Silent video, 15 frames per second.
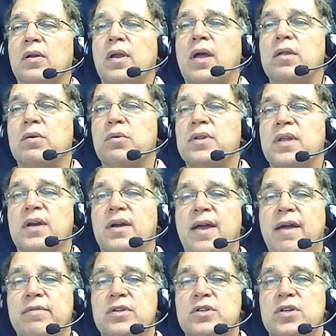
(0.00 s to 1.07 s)
Now the only thing I
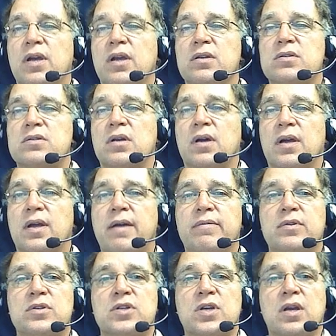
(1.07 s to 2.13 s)
haven't
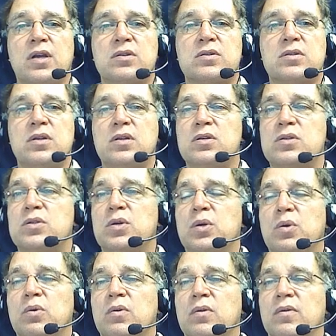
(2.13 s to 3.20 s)
changed these
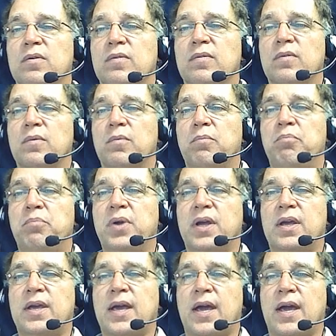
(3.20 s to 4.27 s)
2
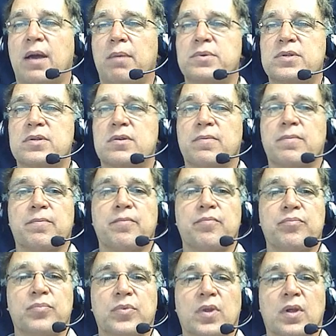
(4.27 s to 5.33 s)
big caps.
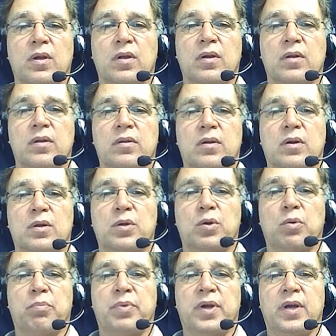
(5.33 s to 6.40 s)
They're a
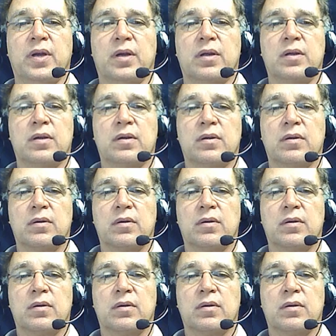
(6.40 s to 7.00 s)
little big.